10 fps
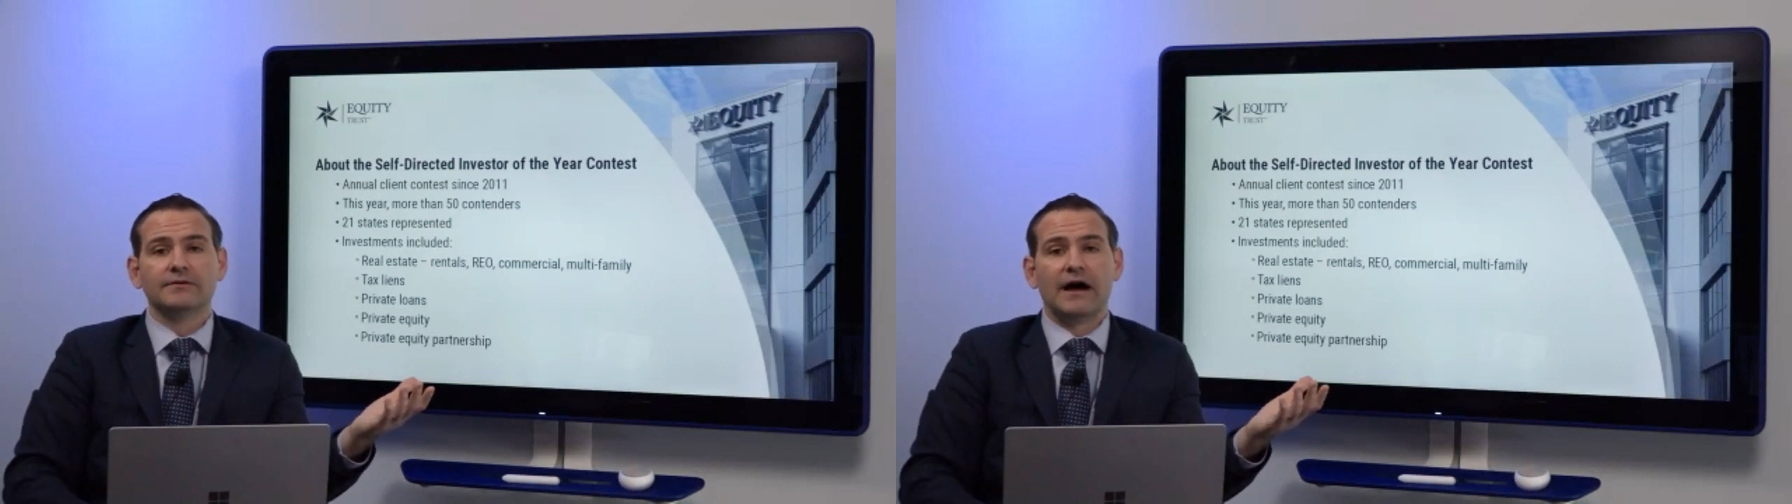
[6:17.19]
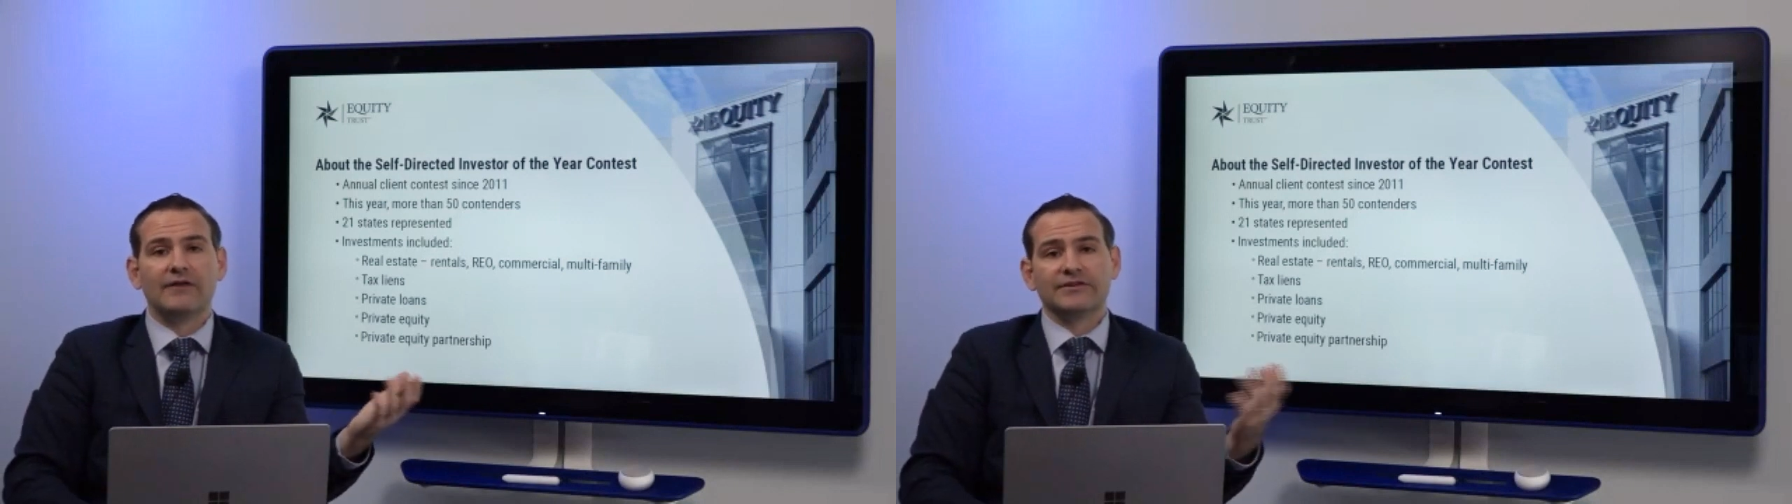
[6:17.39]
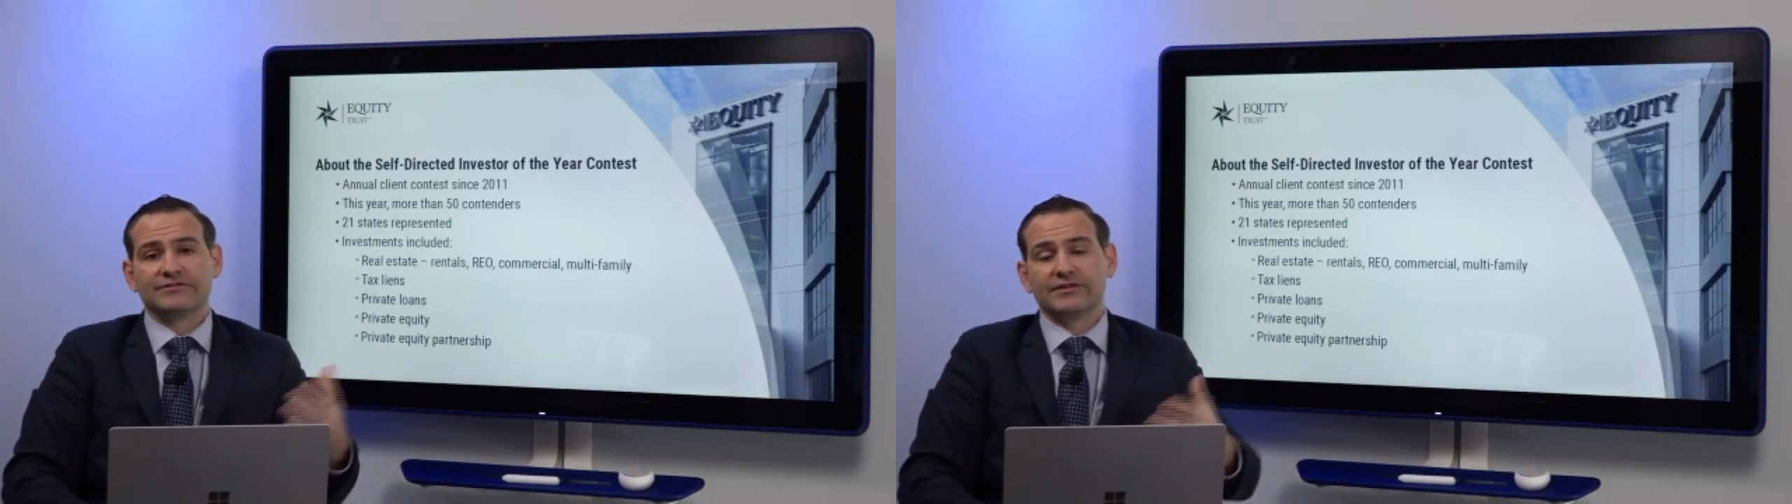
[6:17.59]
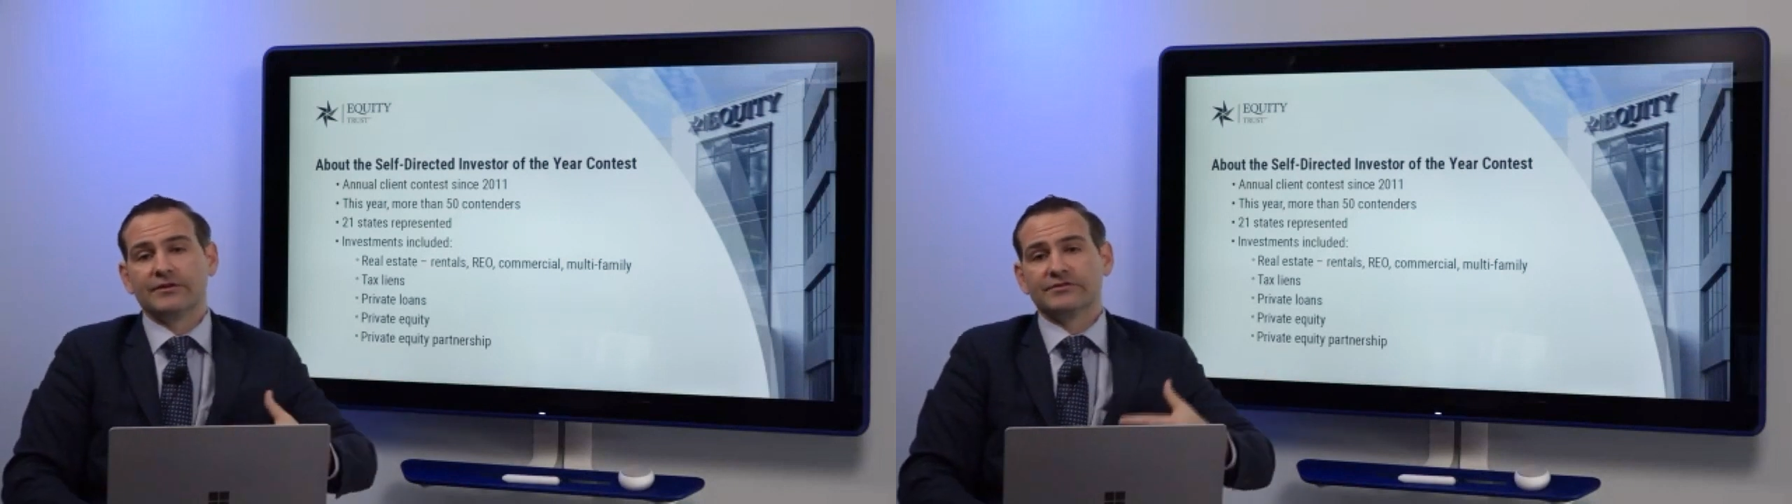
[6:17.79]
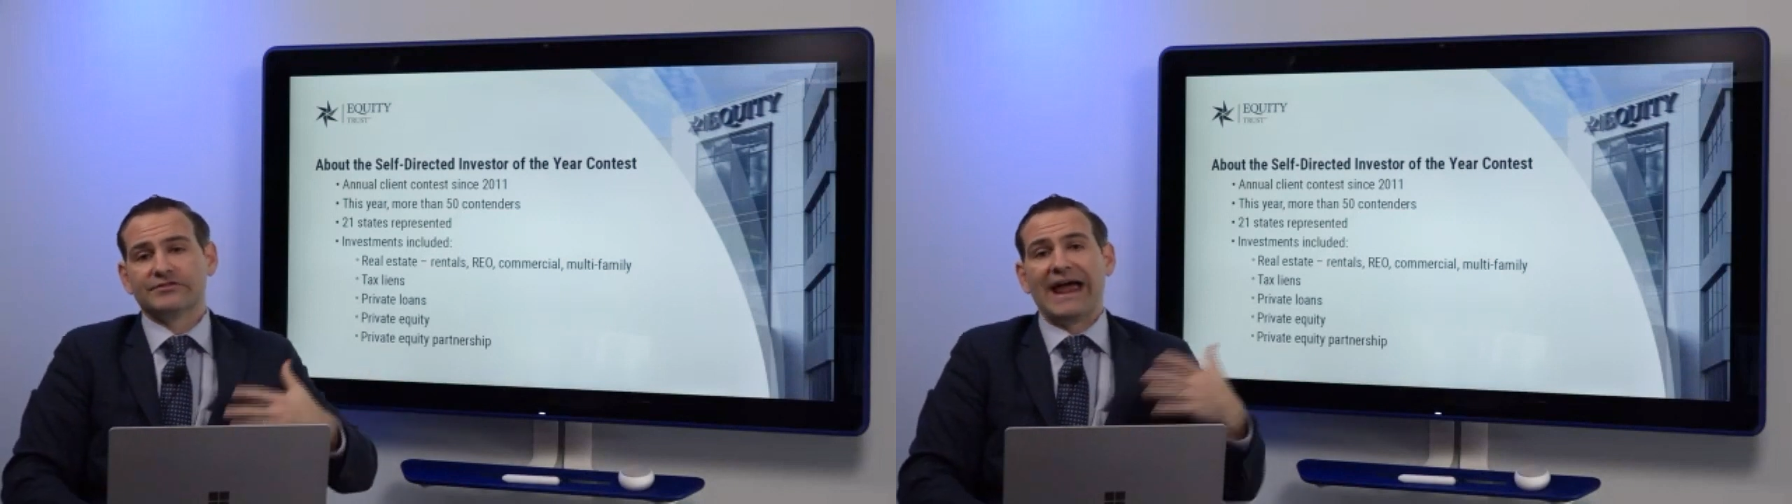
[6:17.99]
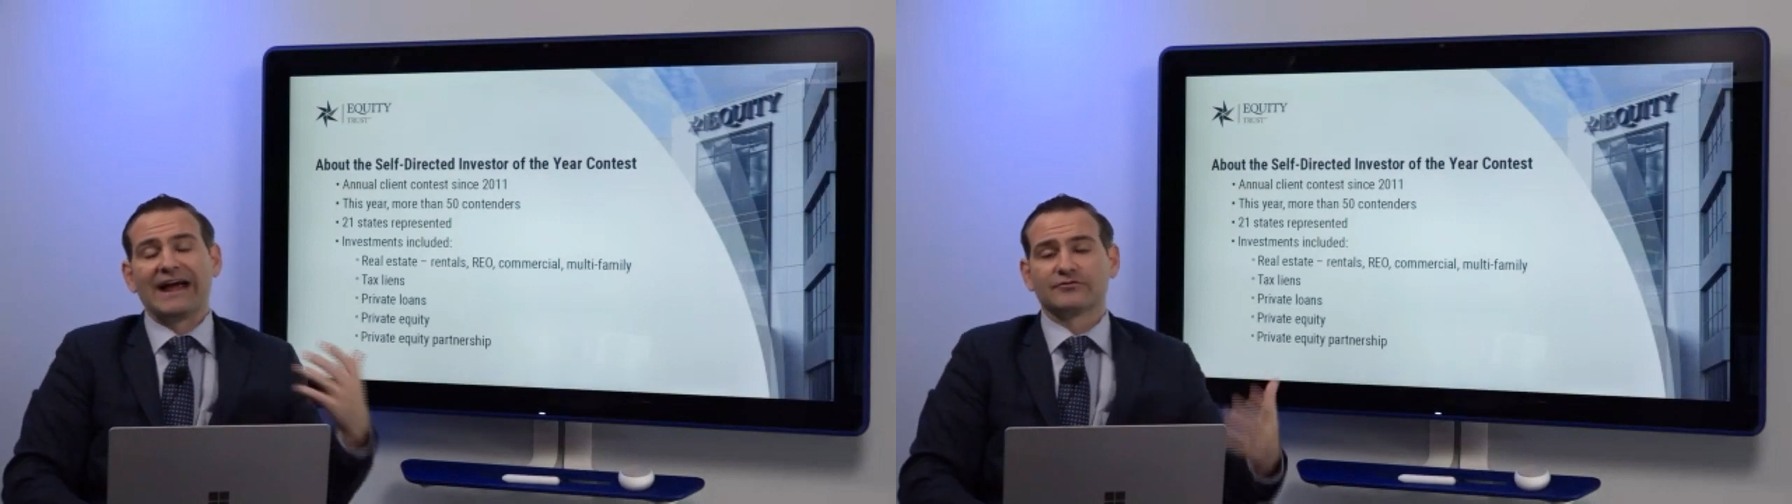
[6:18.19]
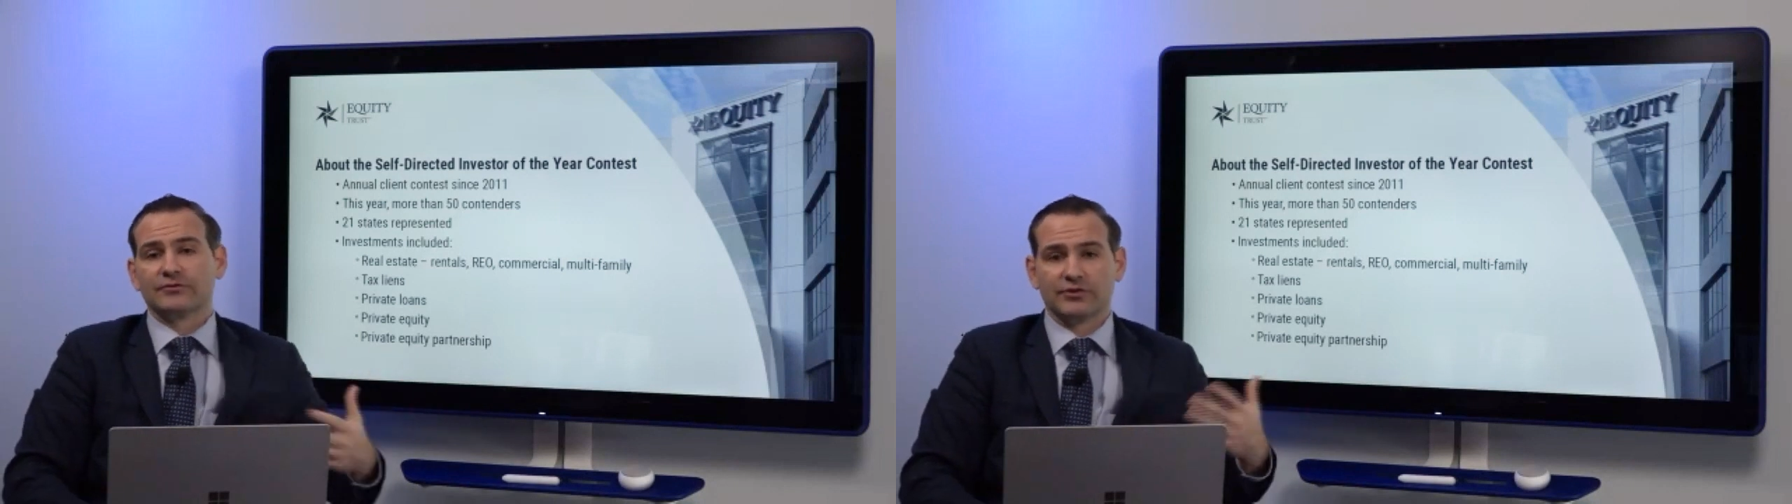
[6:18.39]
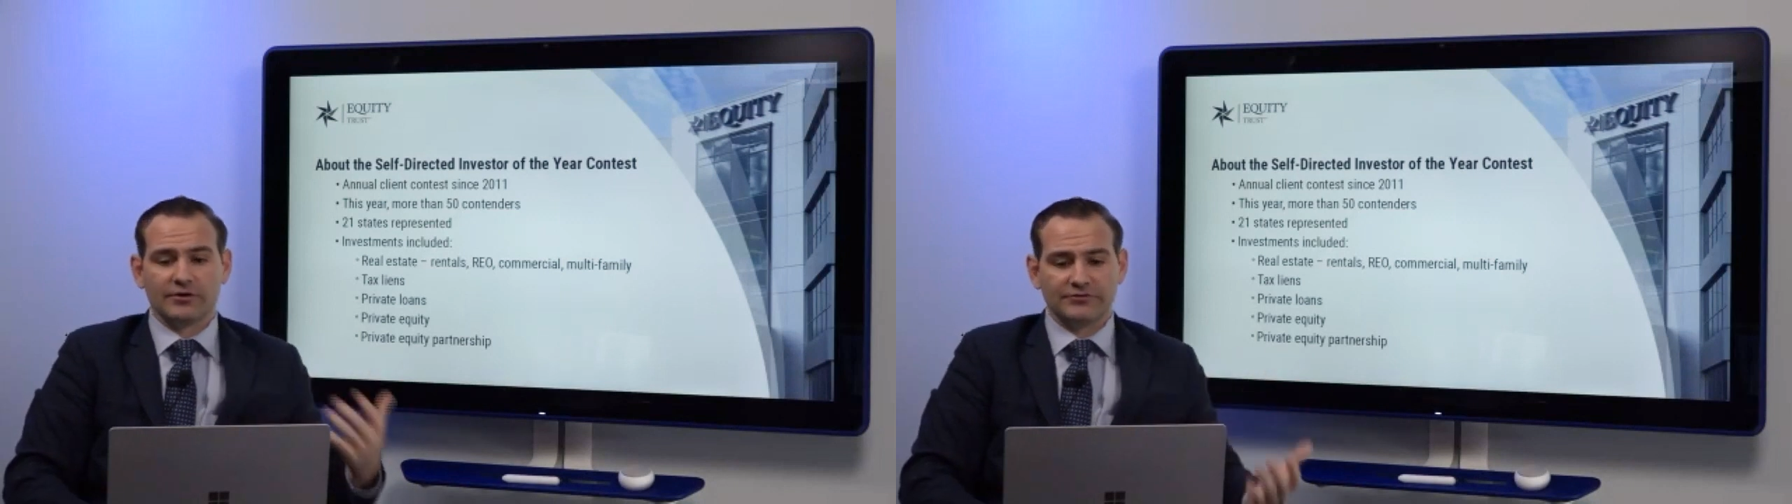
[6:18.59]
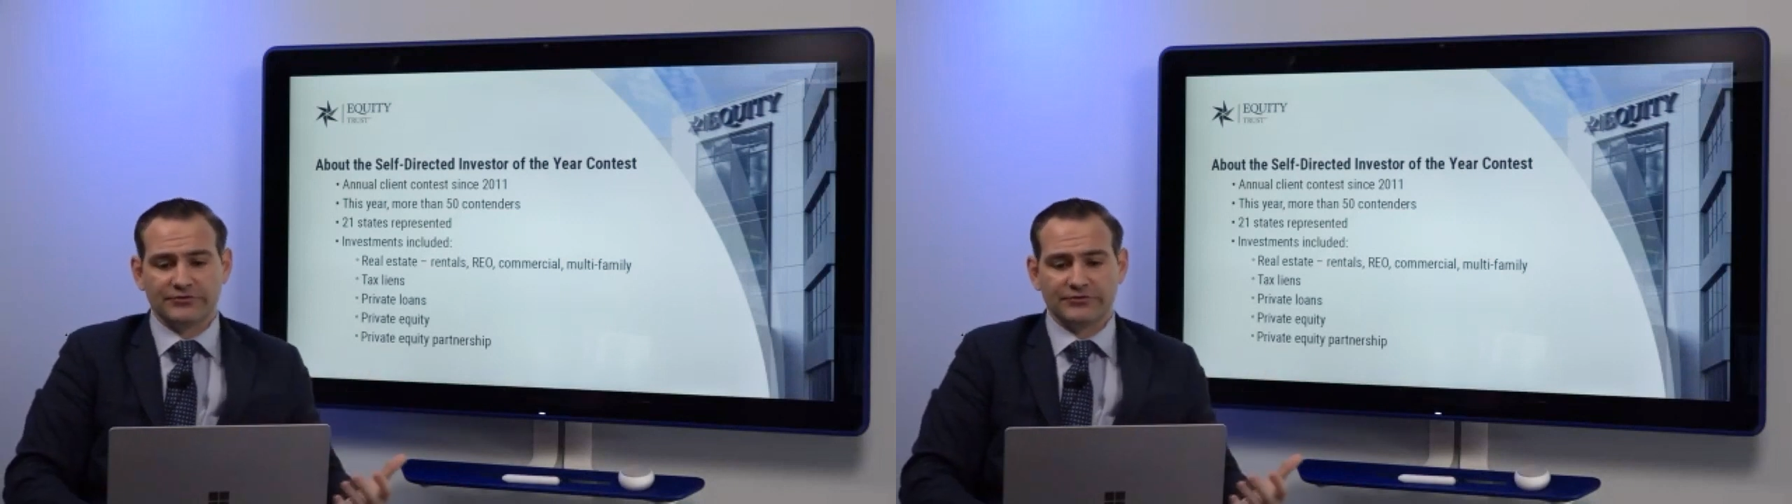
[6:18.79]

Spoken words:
obviously there's tax returns